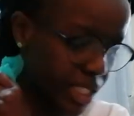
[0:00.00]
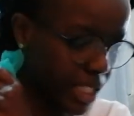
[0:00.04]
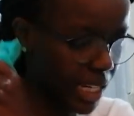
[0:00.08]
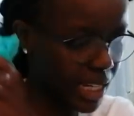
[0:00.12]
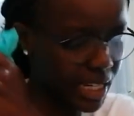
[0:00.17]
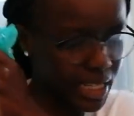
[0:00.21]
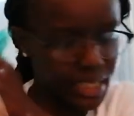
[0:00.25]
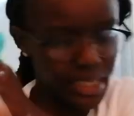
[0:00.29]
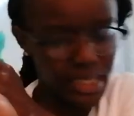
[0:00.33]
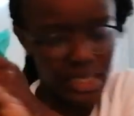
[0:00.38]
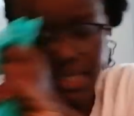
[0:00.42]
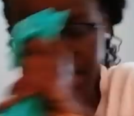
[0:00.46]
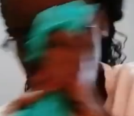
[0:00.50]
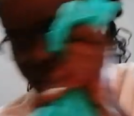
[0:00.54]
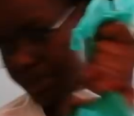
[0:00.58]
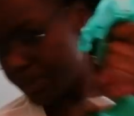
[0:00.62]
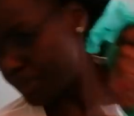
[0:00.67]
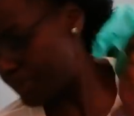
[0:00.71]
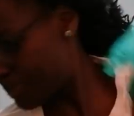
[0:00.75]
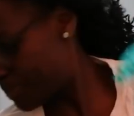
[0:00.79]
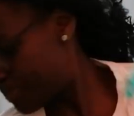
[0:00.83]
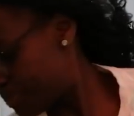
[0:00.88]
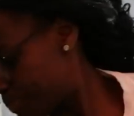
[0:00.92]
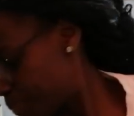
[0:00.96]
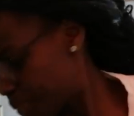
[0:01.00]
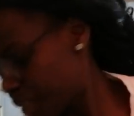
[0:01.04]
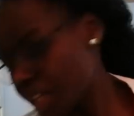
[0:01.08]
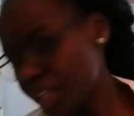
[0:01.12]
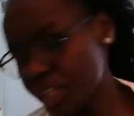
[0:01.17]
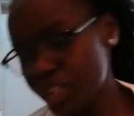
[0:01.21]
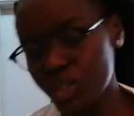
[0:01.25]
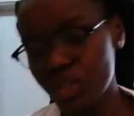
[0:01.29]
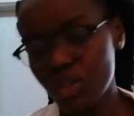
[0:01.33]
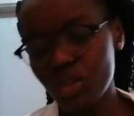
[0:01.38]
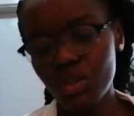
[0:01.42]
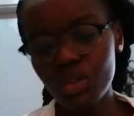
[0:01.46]
shillings.
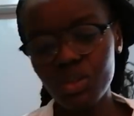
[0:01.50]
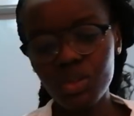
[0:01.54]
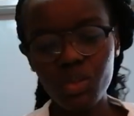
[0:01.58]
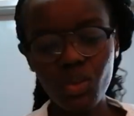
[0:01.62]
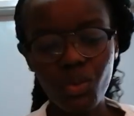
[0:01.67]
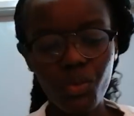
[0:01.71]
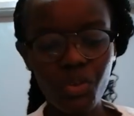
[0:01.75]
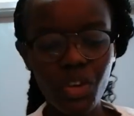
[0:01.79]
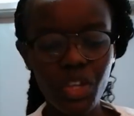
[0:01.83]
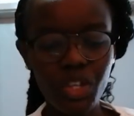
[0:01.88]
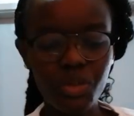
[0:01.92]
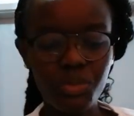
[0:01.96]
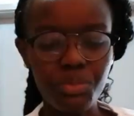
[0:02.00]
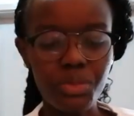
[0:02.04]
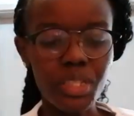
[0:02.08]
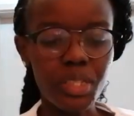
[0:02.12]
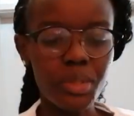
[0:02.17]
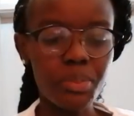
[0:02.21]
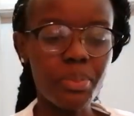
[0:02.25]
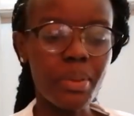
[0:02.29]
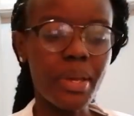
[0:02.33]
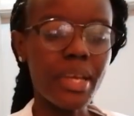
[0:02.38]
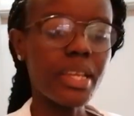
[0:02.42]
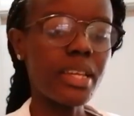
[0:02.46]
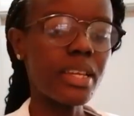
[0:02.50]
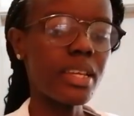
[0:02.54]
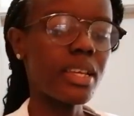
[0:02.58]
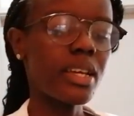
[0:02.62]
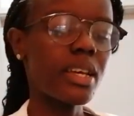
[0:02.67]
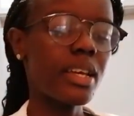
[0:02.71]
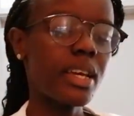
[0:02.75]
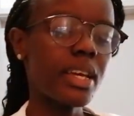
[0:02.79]
So far to me spend